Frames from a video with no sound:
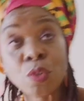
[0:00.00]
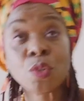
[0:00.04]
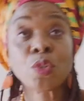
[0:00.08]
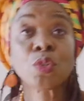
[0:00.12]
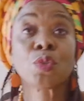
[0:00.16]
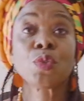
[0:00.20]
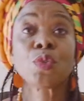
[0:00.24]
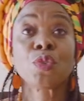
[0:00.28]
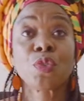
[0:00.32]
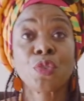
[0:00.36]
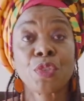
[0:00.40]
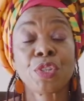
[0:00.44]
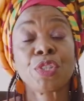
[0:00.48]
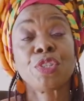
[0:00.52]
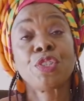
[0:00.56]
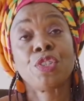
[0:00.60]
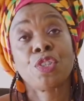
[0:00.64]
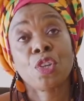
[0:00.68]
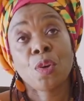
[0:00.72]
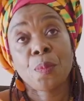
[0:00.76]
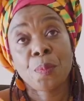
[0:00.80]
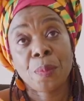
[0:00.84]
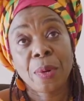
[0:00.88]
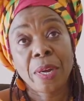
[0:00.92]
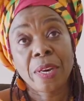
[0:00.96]
you should treat
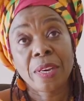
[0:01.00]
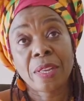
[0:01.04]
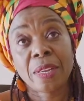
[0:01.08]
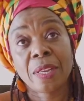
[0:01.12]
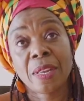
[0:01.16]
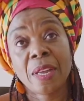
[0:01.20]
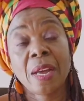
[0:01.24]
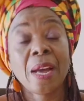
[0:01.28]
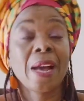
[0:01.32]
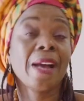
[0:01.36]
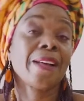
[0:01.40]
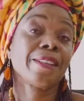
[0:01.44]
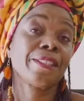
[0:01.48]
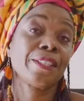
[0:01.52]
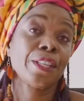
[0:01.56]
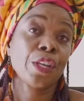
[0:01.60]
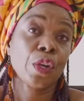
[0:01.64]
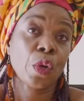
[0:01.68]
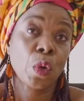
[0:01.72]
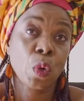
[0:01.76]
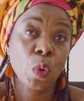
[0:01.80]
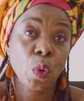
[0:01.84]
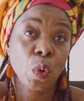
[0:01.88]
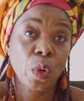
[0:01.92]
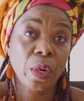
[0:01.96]
your body, as
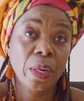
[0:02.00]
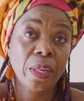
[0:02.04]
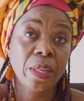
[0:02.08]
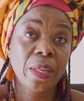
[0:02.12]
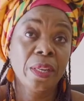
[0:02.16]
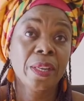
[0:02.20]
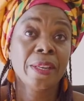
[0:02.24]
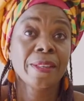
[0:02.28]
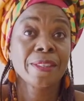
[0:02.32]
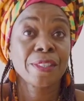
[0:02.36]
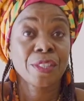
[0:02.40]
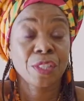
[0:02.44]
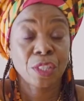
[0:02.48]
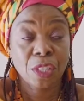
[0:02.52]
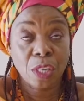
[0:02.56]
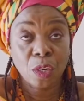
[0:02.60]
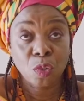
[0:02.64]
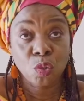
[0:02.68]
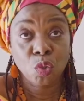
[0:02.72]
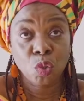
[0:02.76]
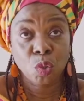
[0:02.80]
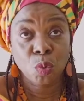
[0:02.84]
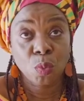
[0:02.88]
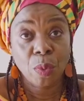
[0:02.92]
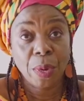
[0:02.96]
a holy
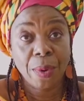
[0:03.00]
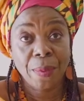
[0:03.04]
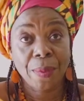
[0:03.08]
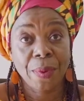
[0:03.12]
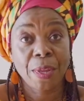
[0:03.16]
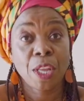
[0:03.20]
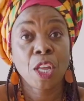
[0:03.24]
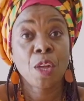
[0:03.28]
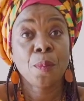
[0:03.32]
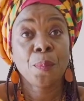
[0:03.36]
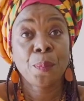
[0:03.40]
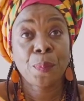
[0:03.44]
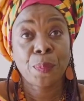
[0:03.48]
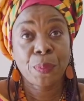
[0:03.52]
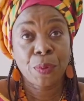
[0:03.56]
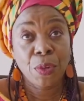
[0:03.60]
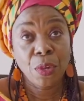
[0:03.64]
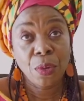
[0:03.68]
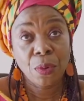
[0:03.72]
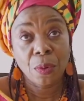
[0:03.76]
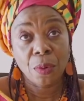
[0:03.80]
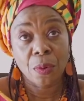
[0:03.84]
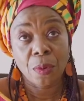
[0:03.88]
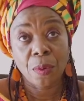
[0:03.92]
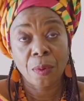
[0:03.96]
sanctuary,
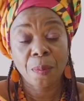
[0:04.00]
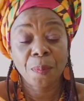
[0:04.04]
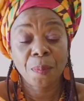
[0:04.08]
pure,